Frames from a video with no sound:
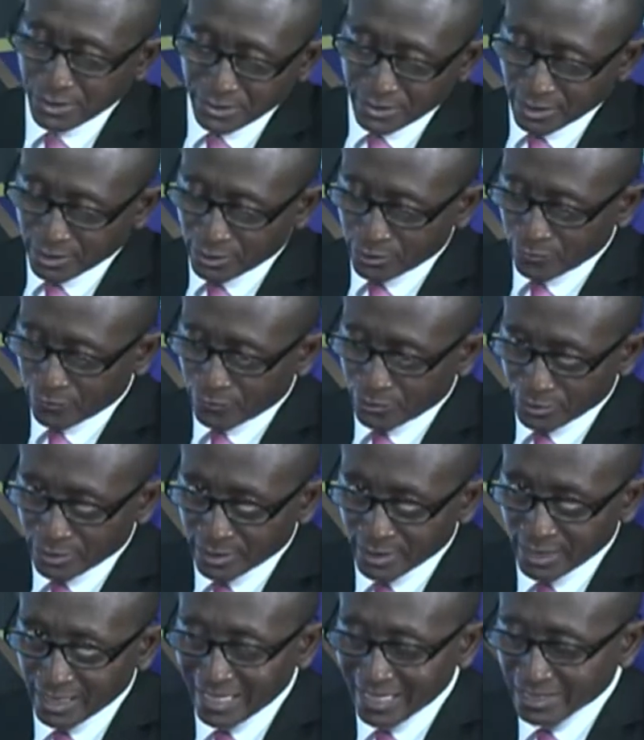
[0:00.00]
that you've just
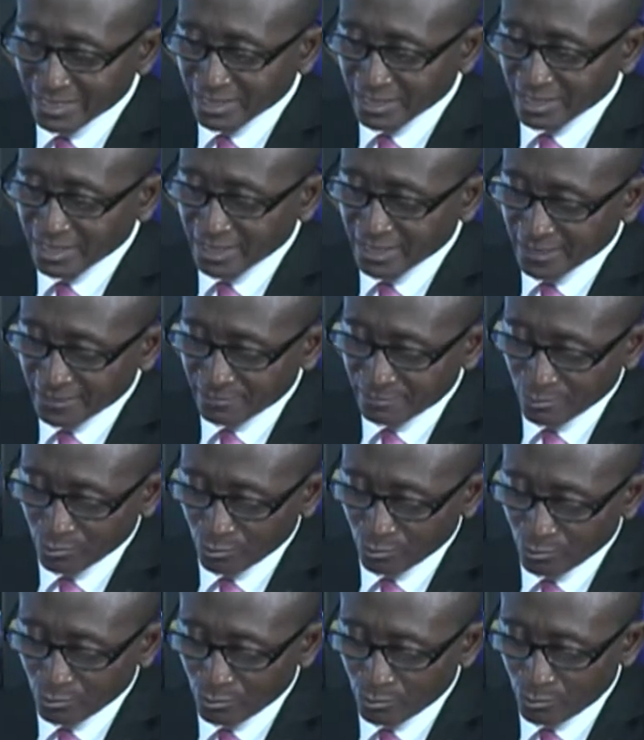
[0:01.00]
highlighted,
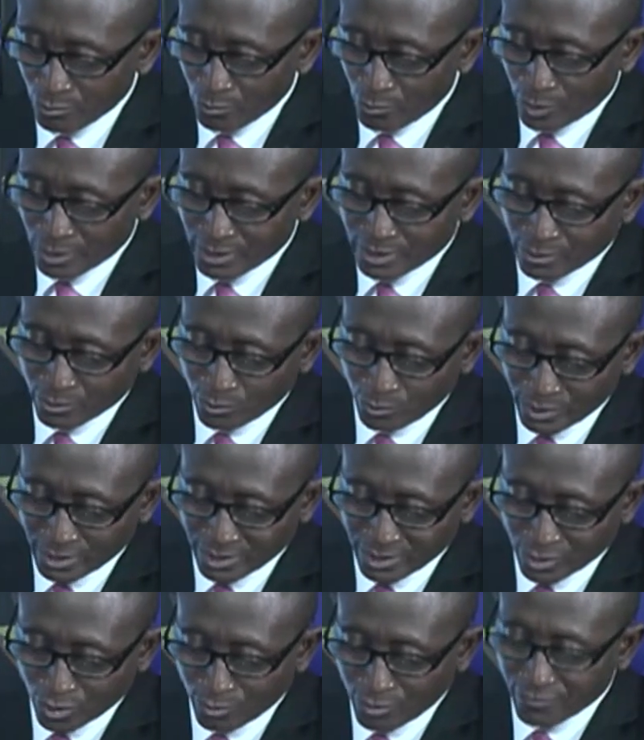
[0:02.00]
what are
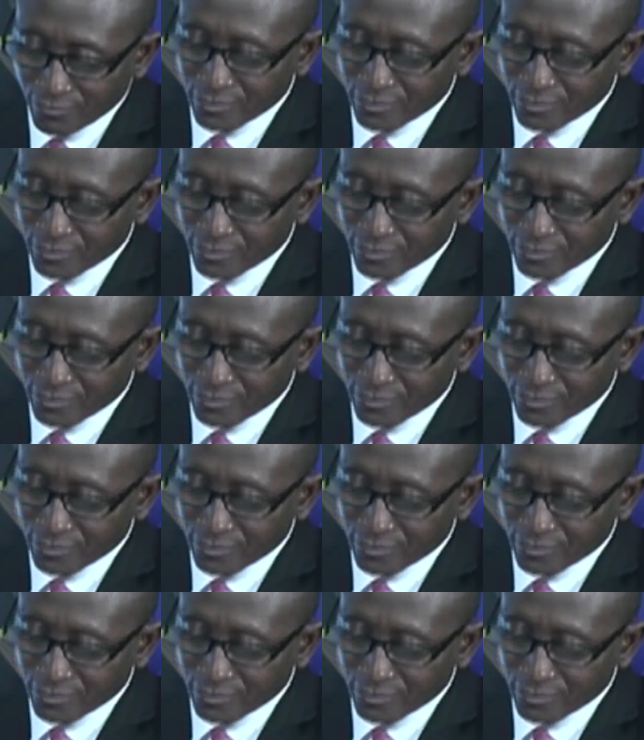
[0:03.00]
some of the